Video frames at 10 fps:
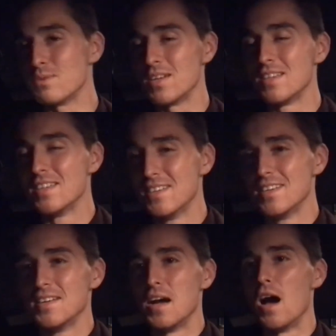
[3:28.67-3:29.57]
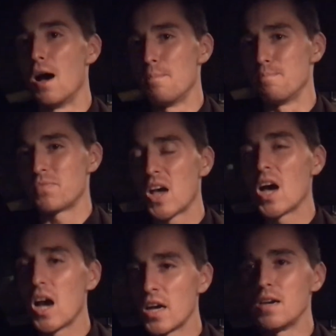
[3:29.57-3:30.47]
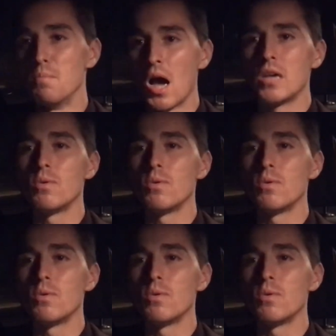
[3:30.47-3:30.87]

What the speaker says: But I didn't mind it.